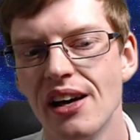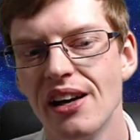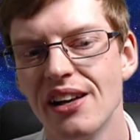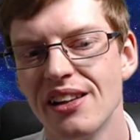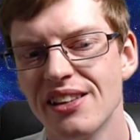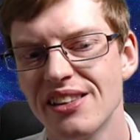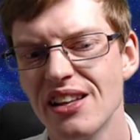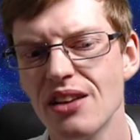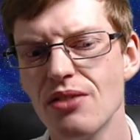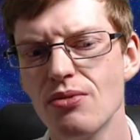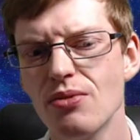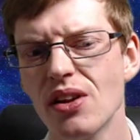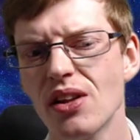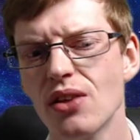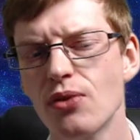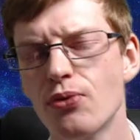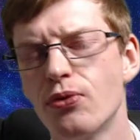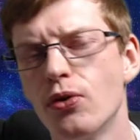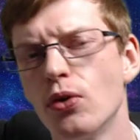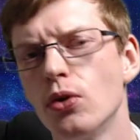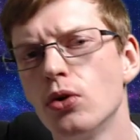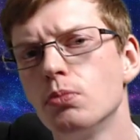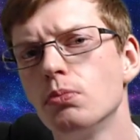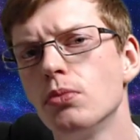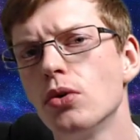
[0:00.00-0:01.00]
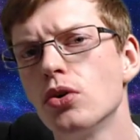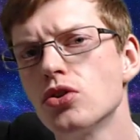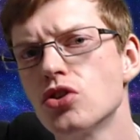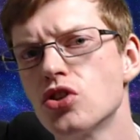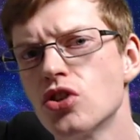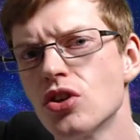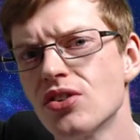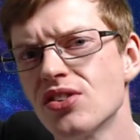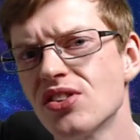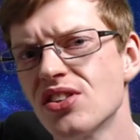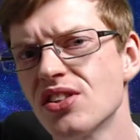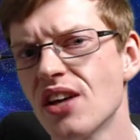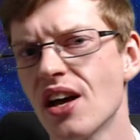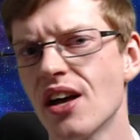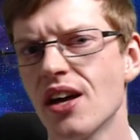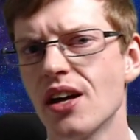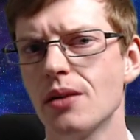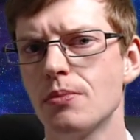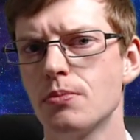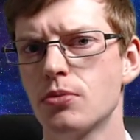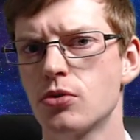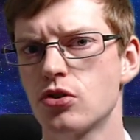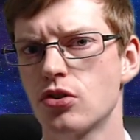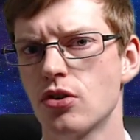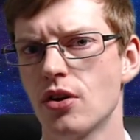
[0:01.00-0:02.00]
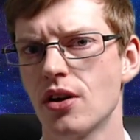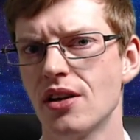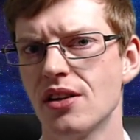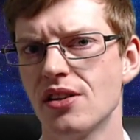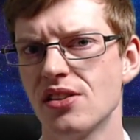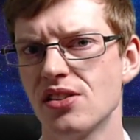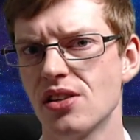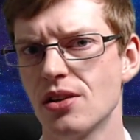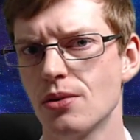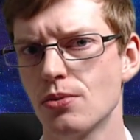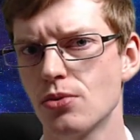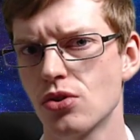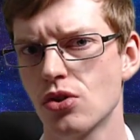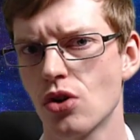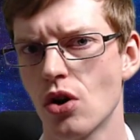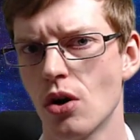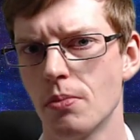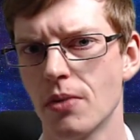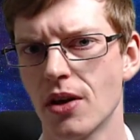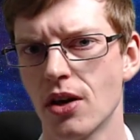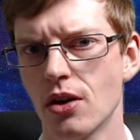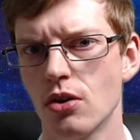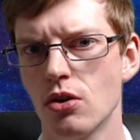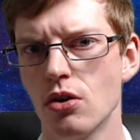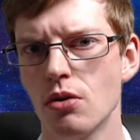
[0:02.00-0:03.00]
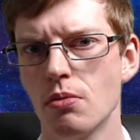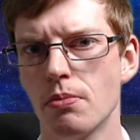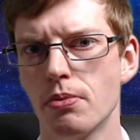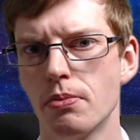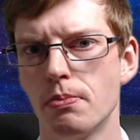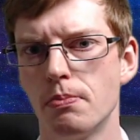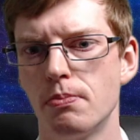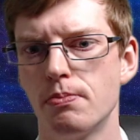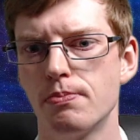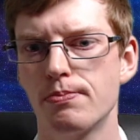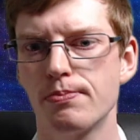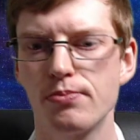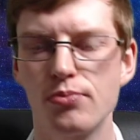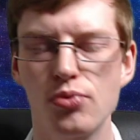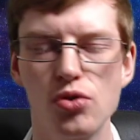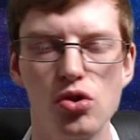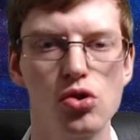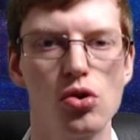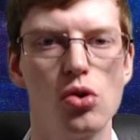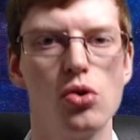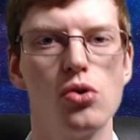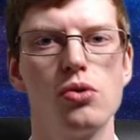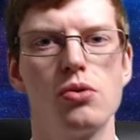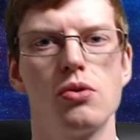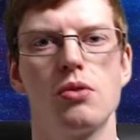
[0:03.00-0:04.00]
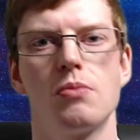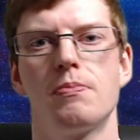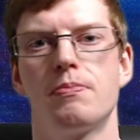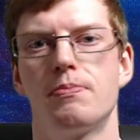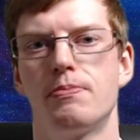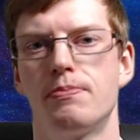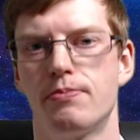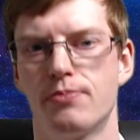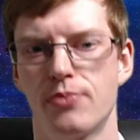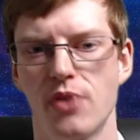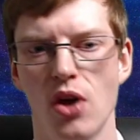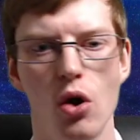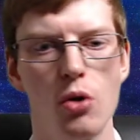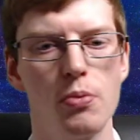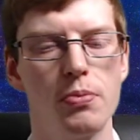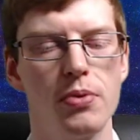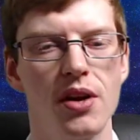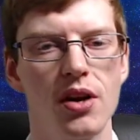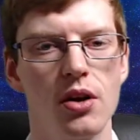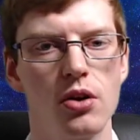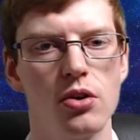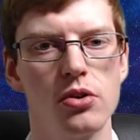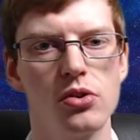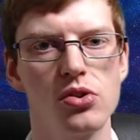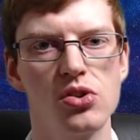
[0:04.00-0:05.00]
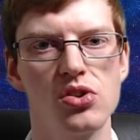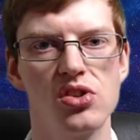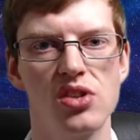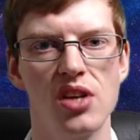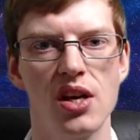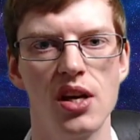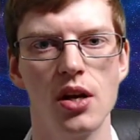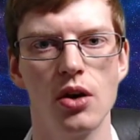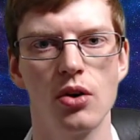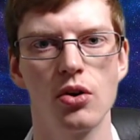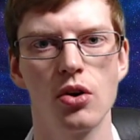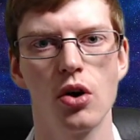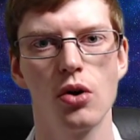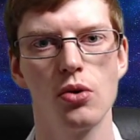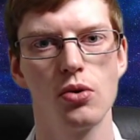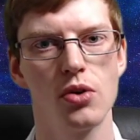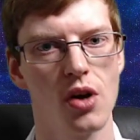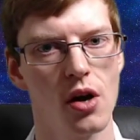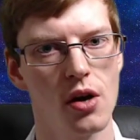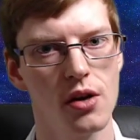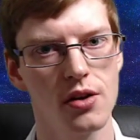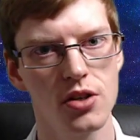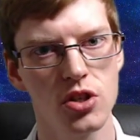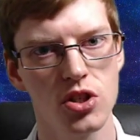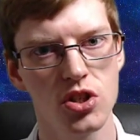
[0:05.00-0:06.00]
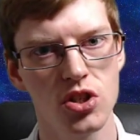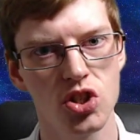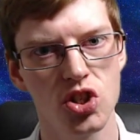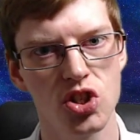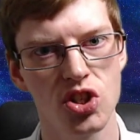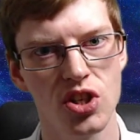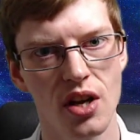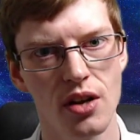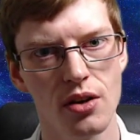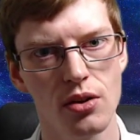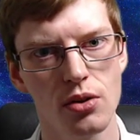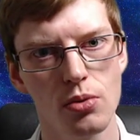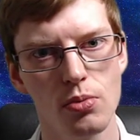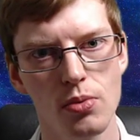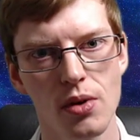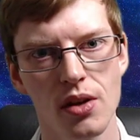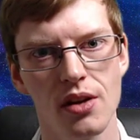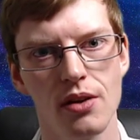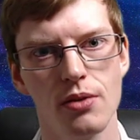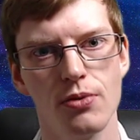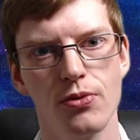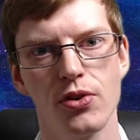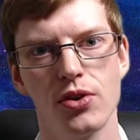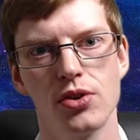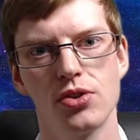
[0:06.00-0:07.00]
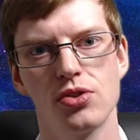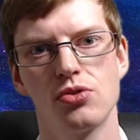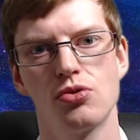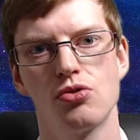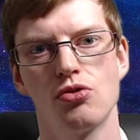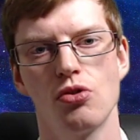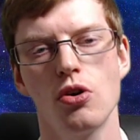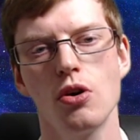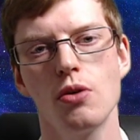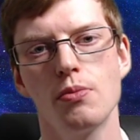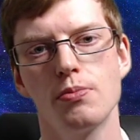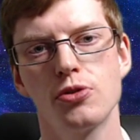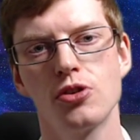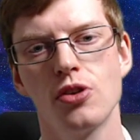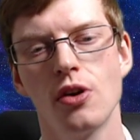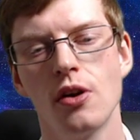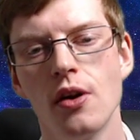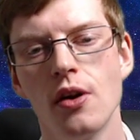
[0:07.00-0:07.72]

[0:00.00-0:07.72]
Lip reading: Didn't really fall much onto the hype train as it was coming up. Saw the opening cutscene on Carnage's channel when it first dropped.